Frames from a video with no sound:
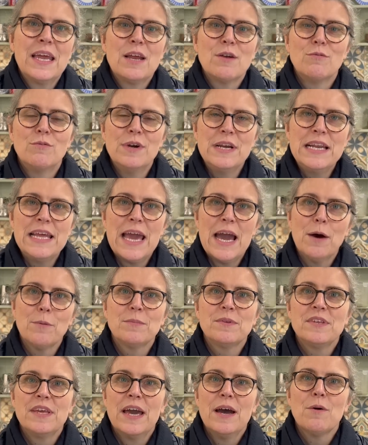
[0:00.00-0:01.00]
It really
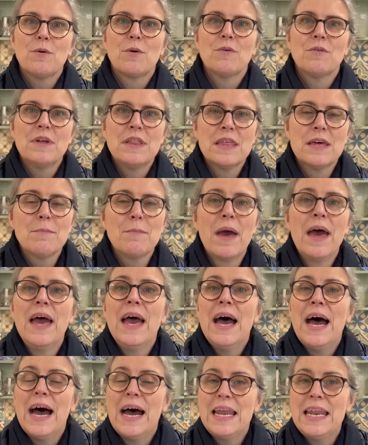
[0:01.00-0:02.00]
helps the algorithm
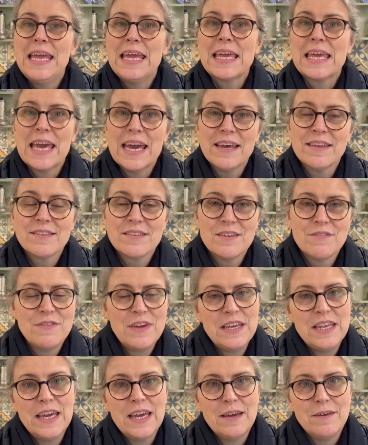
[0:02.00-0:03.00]
and it gets the
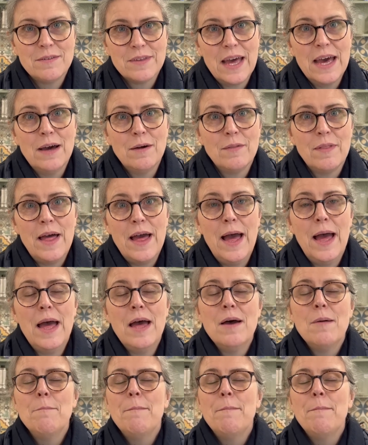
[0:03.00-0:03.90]
videos out there.